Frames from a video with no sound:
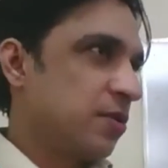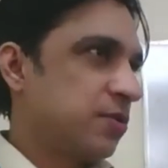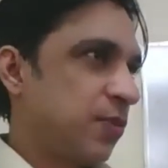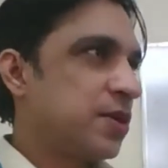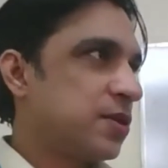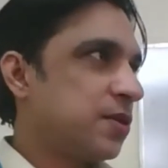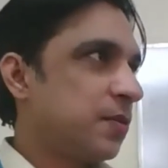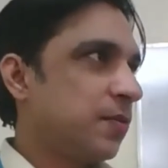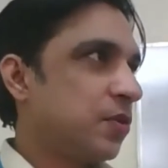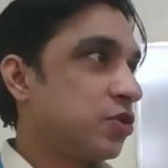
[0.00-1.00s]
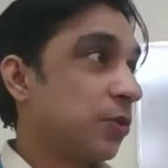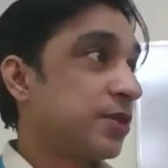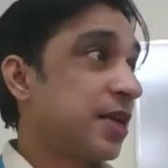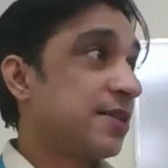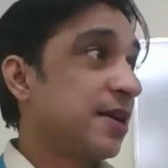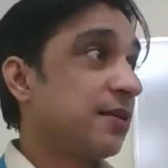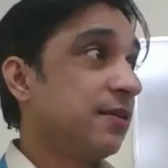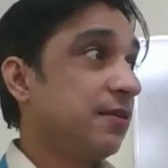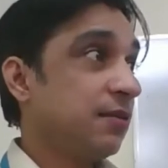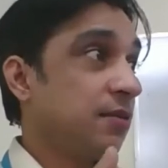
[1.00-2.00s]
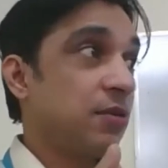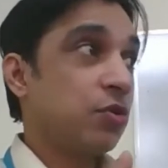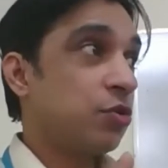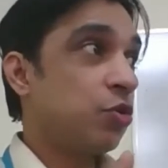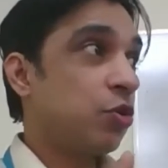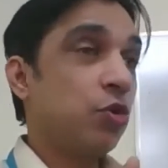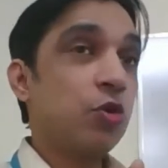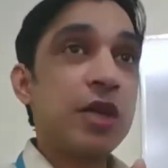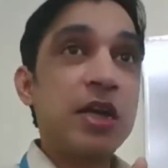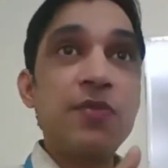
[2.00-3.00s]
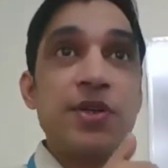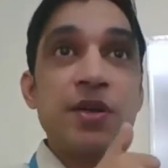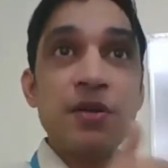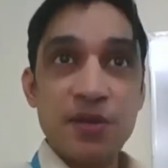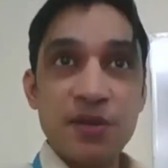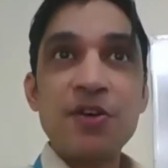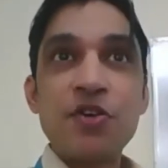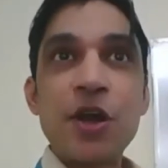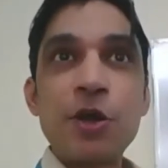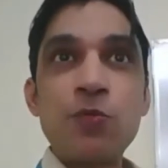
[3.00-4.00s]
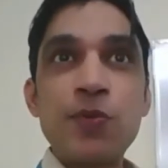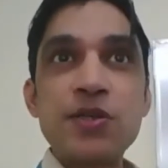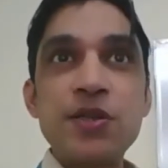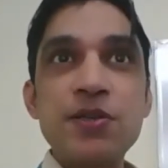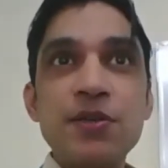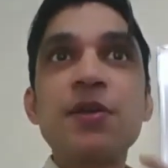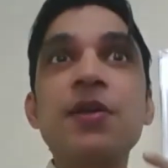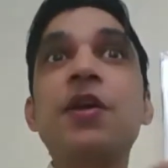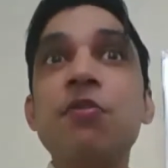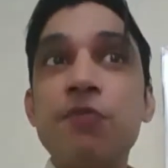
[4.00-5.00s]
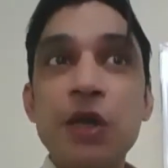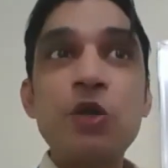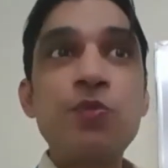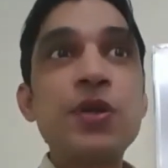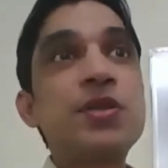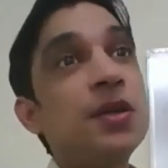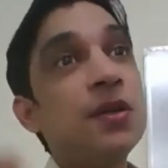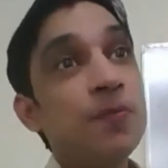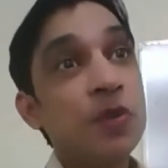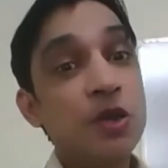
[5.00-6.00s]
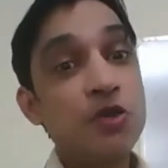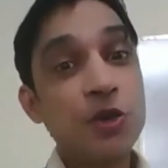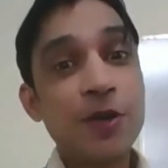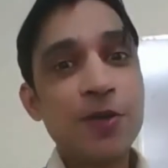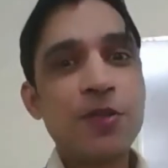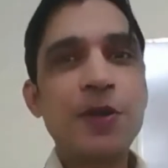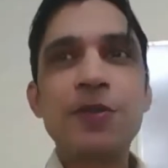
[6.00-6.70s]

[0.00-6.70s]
First, stop the cell cycle. No cell division, try to fix it, fail to fix it, it triggers the third